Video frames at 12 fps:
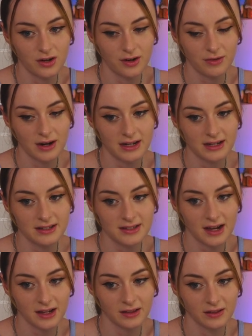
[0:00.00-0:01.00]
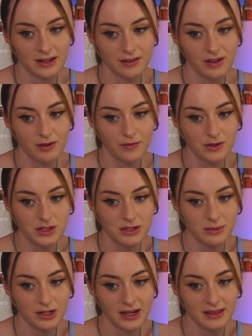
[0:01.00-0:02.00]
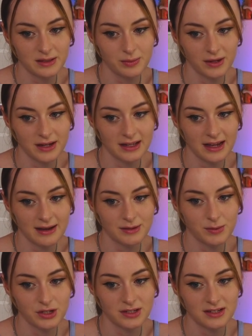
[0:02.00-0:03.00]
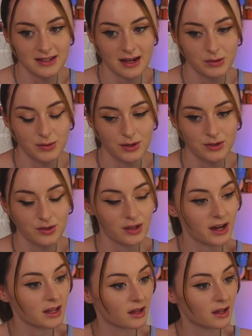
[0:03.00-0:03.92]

aren't ready. Exactly. If they refuse to communicate, that's playing games. We just established we don't do that